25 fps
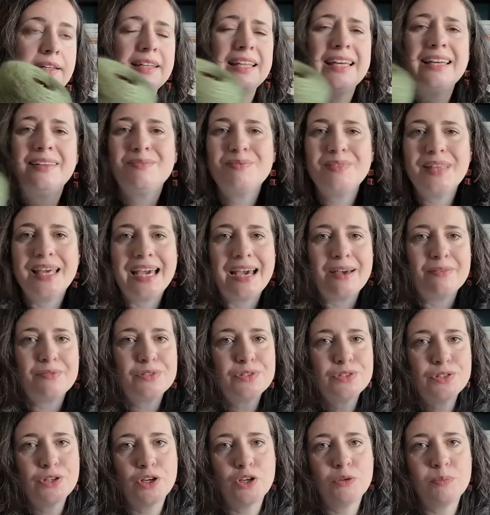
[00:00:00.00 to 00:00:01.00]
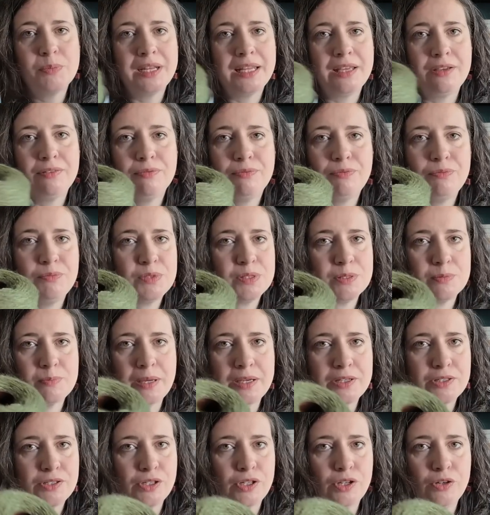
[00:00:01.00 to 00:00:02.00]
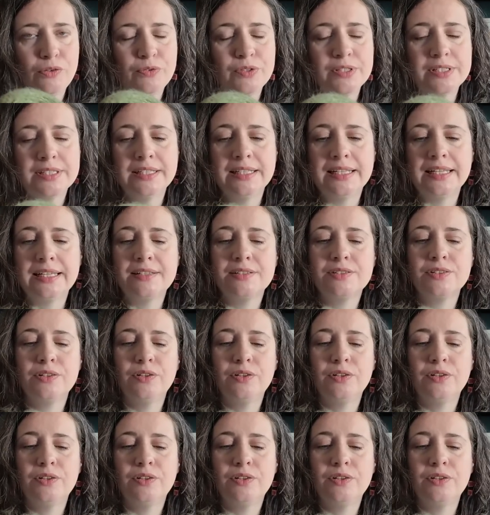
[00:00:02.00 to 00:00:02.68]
they have so many special offers and things